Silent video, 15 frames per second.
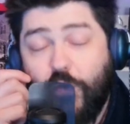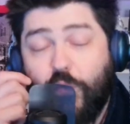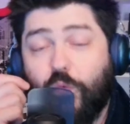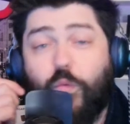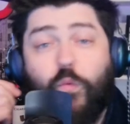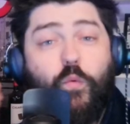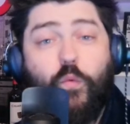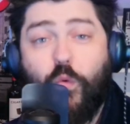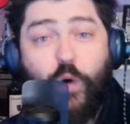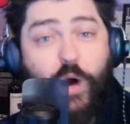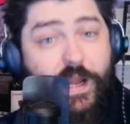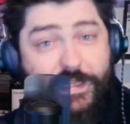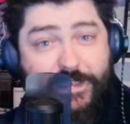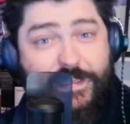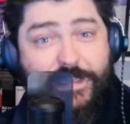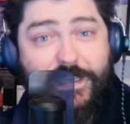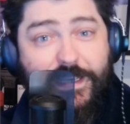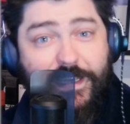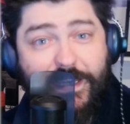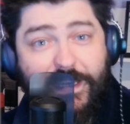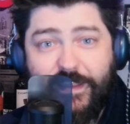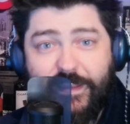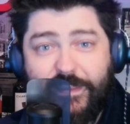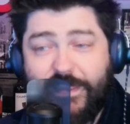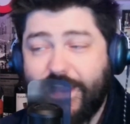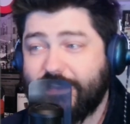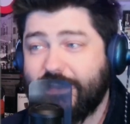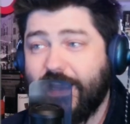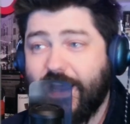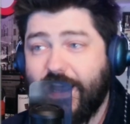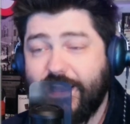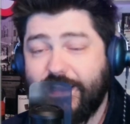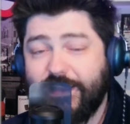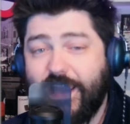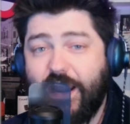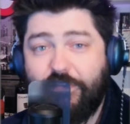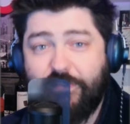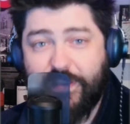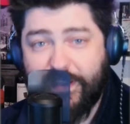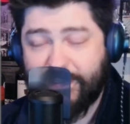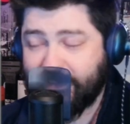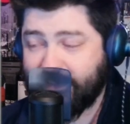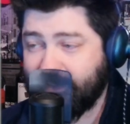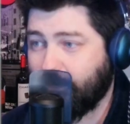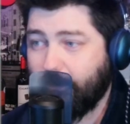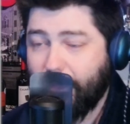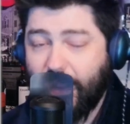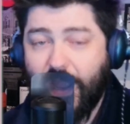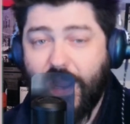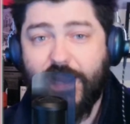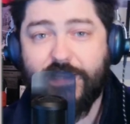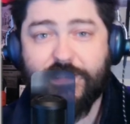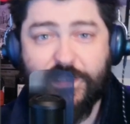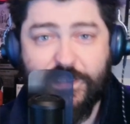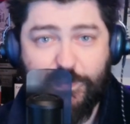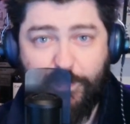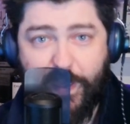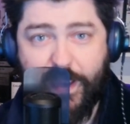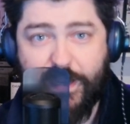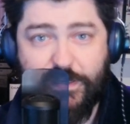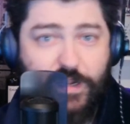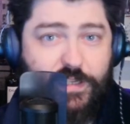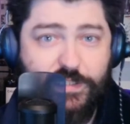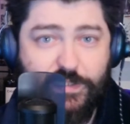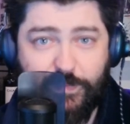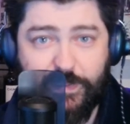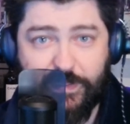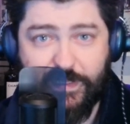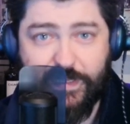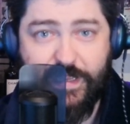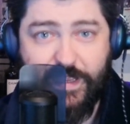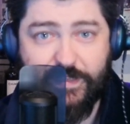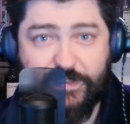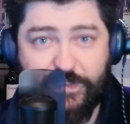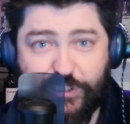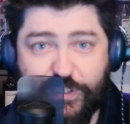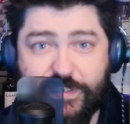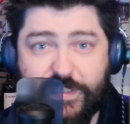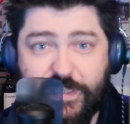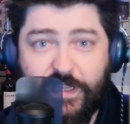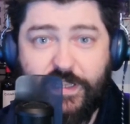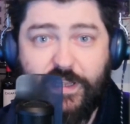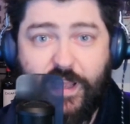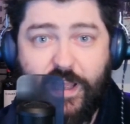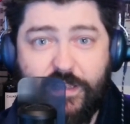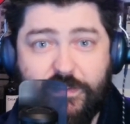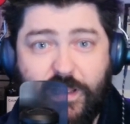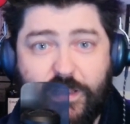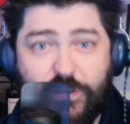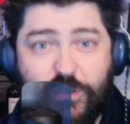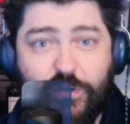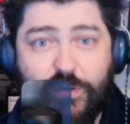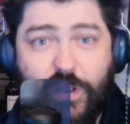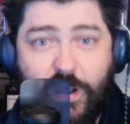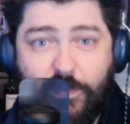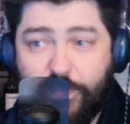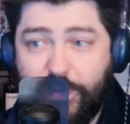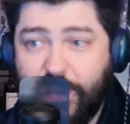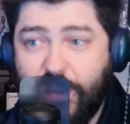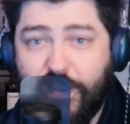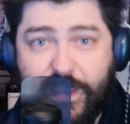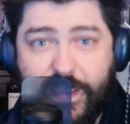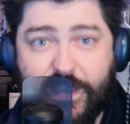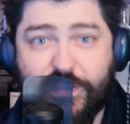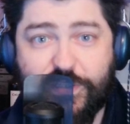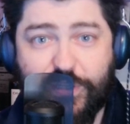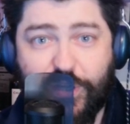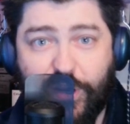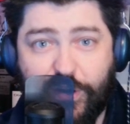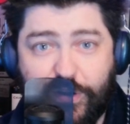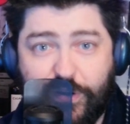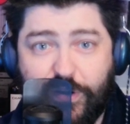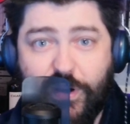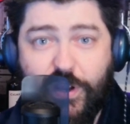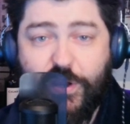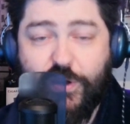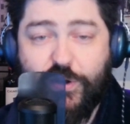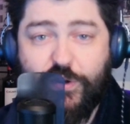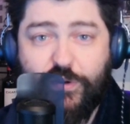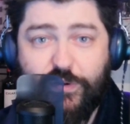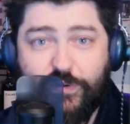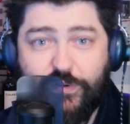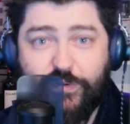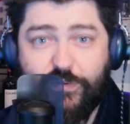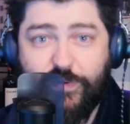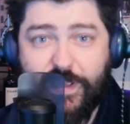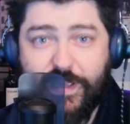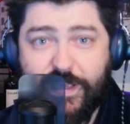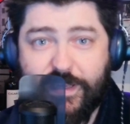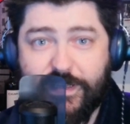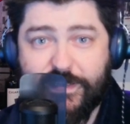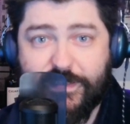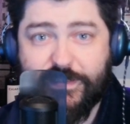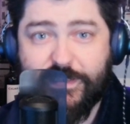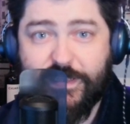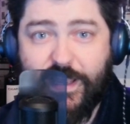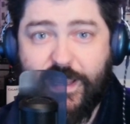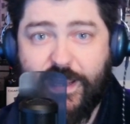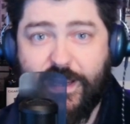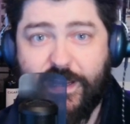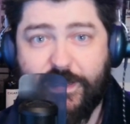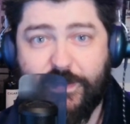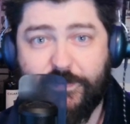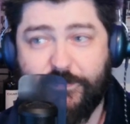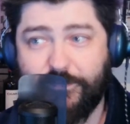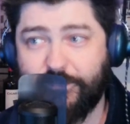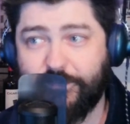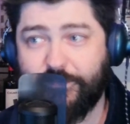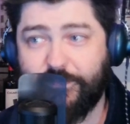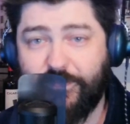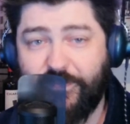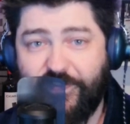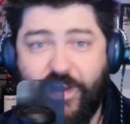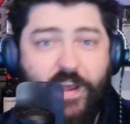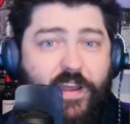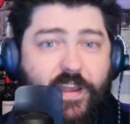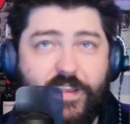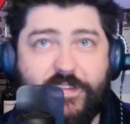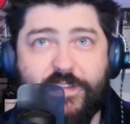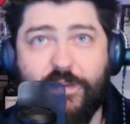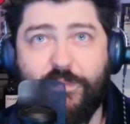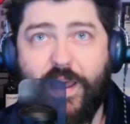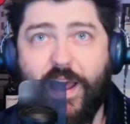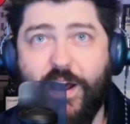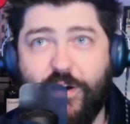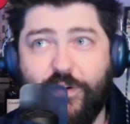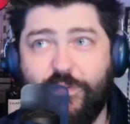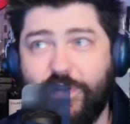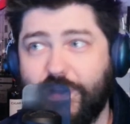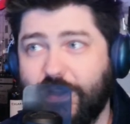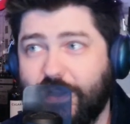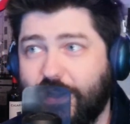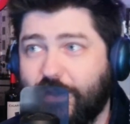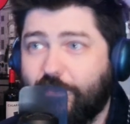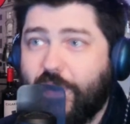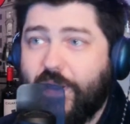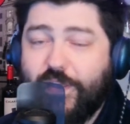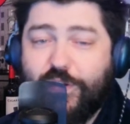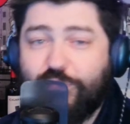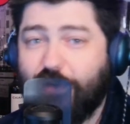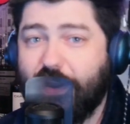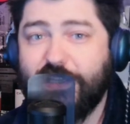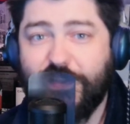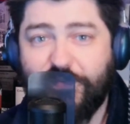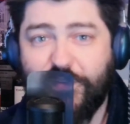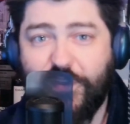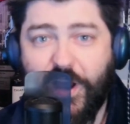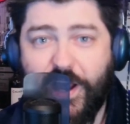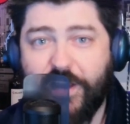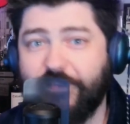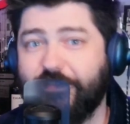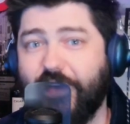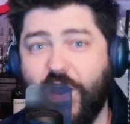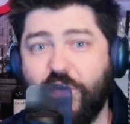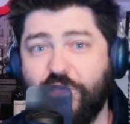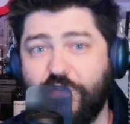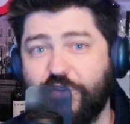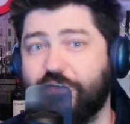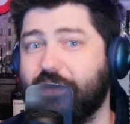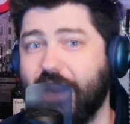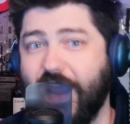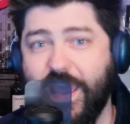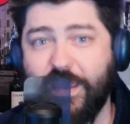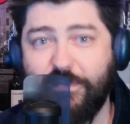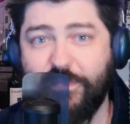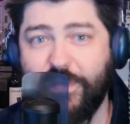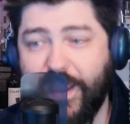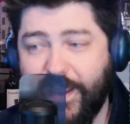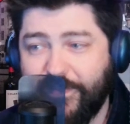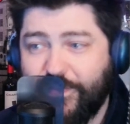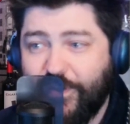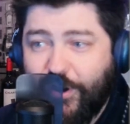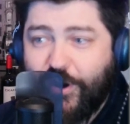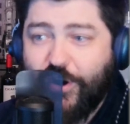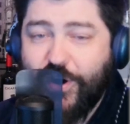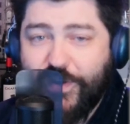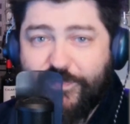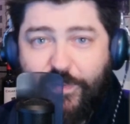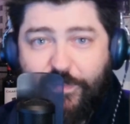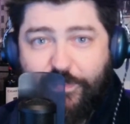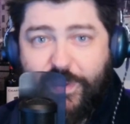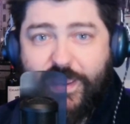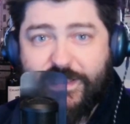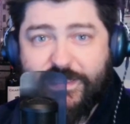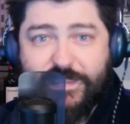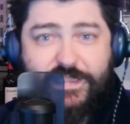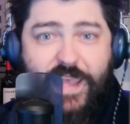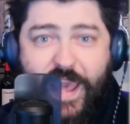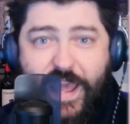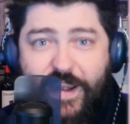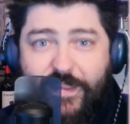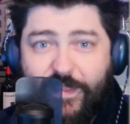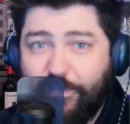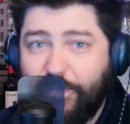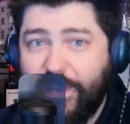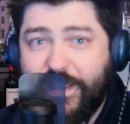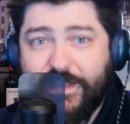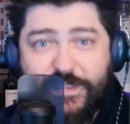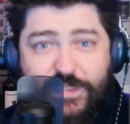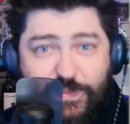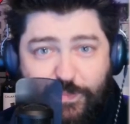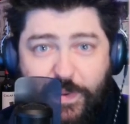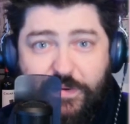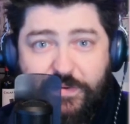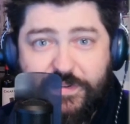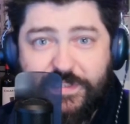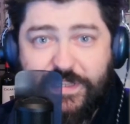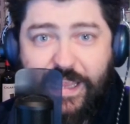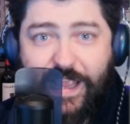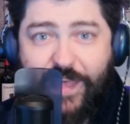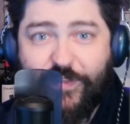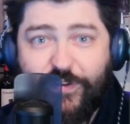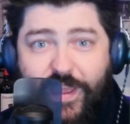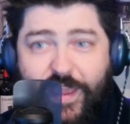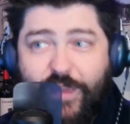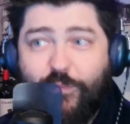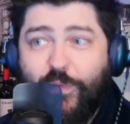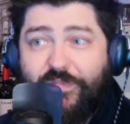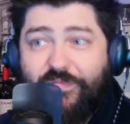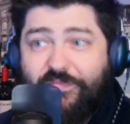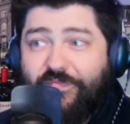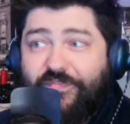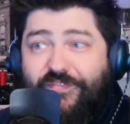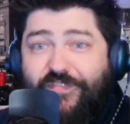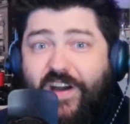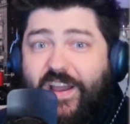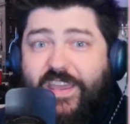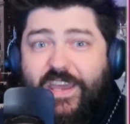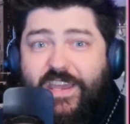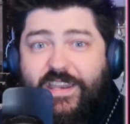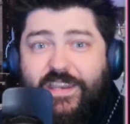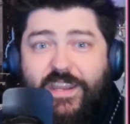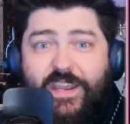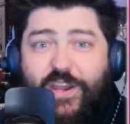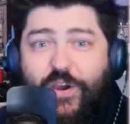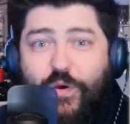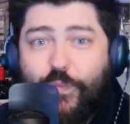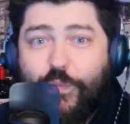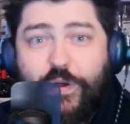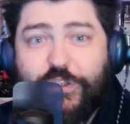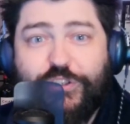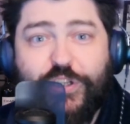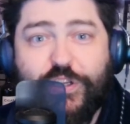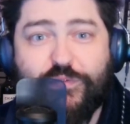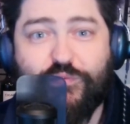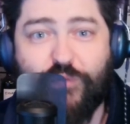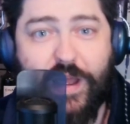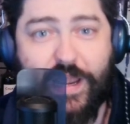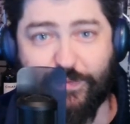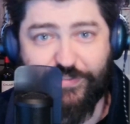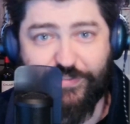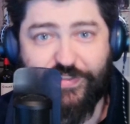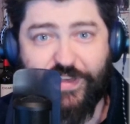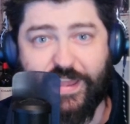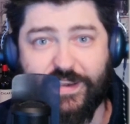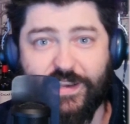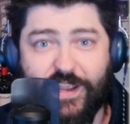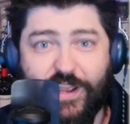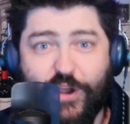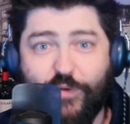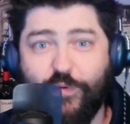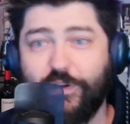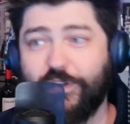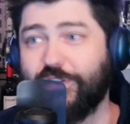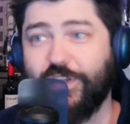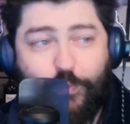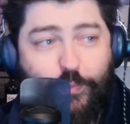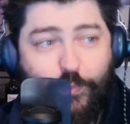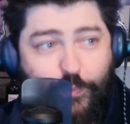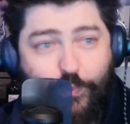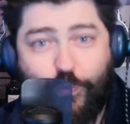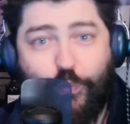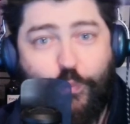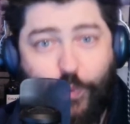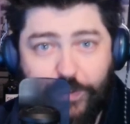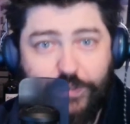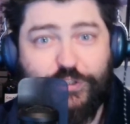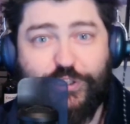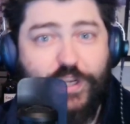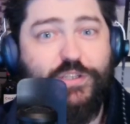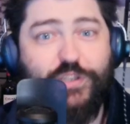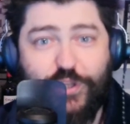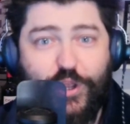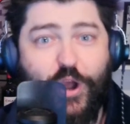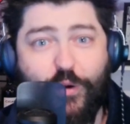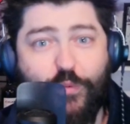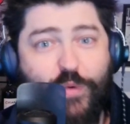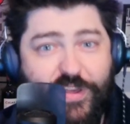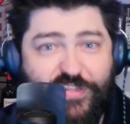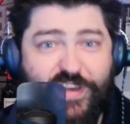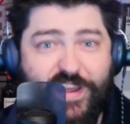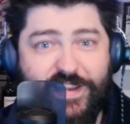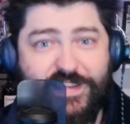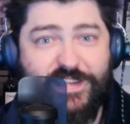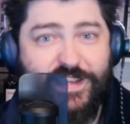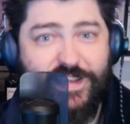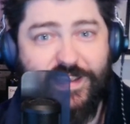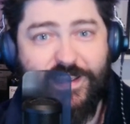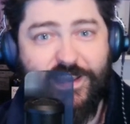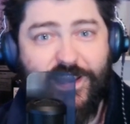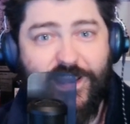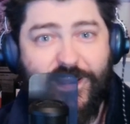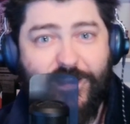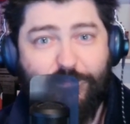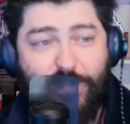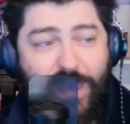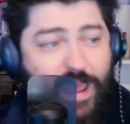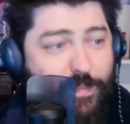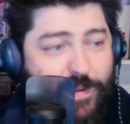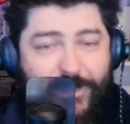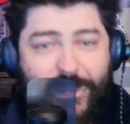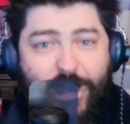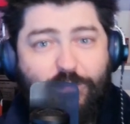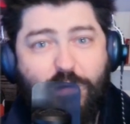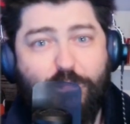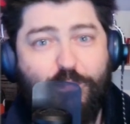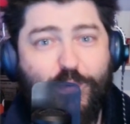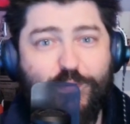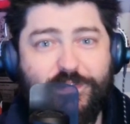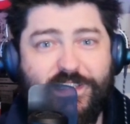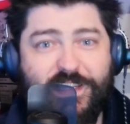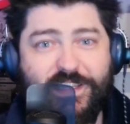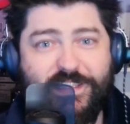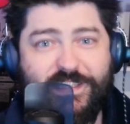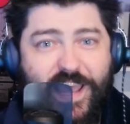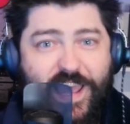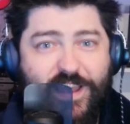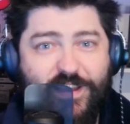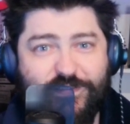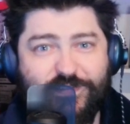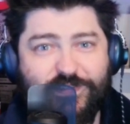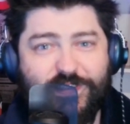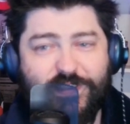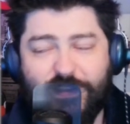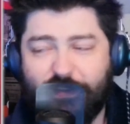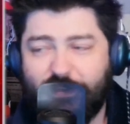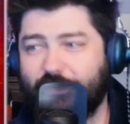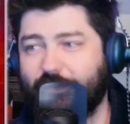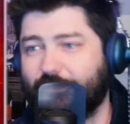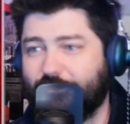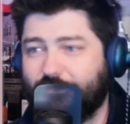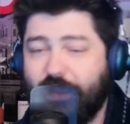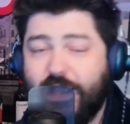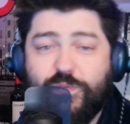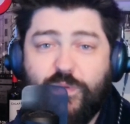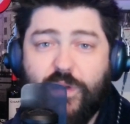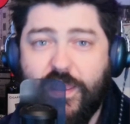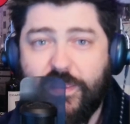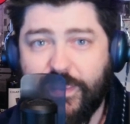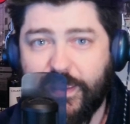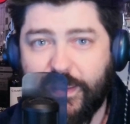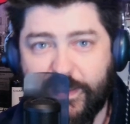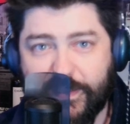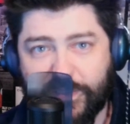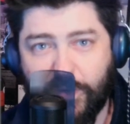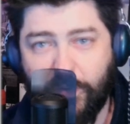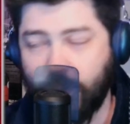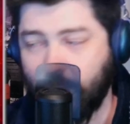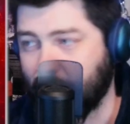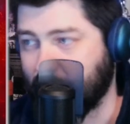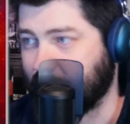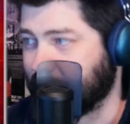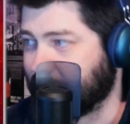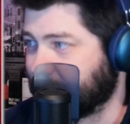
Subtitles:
What? That's hilarious. I suspect, ultimately, it's just a little company on Kickstarter who is somehow, by the grace of God, found their name at the heart of a big scandal, a big conspiracy, and they're like, well, fuck it. We'll just run it. We'll just go with it. Maybe that will boost sales. That's what I think is going on here.